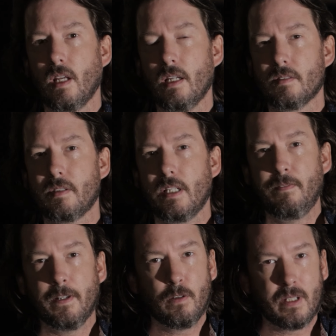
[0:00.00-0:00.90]
is
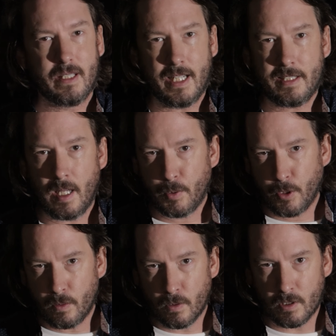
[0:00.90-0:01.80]
if you're doing a nighttime
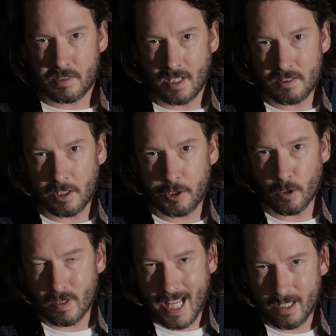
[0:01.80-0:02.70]
shoot or a sunset
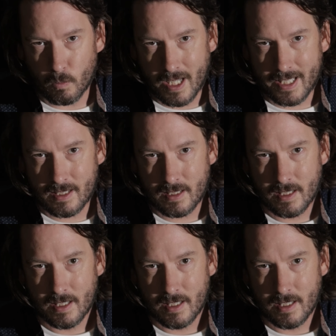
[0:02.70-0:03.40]
shoot at a wedding,